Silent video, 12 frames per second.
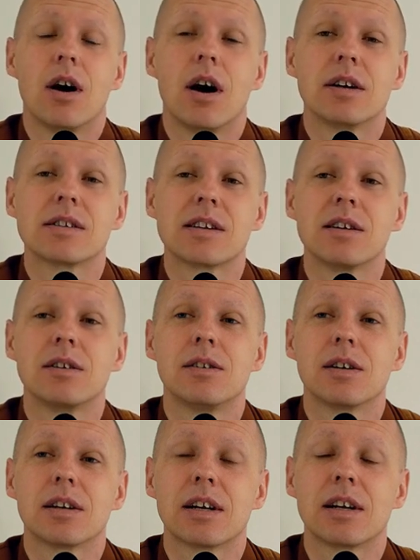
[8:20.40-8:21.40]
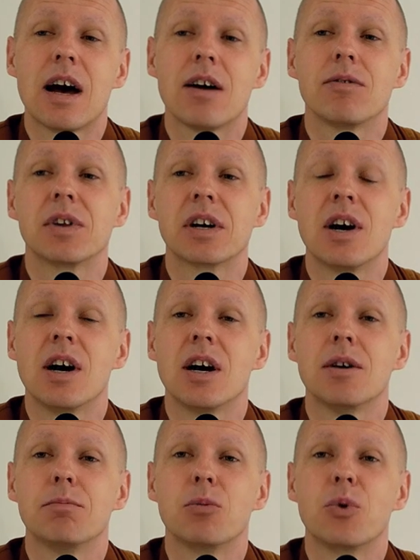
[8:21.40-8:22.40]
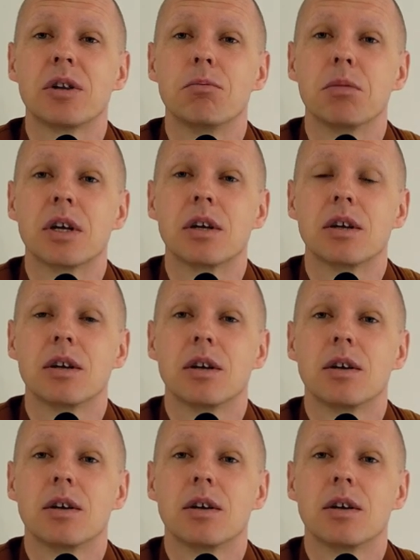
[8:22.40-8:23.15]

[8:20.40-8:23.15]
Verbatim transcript: I still can have the calm with me.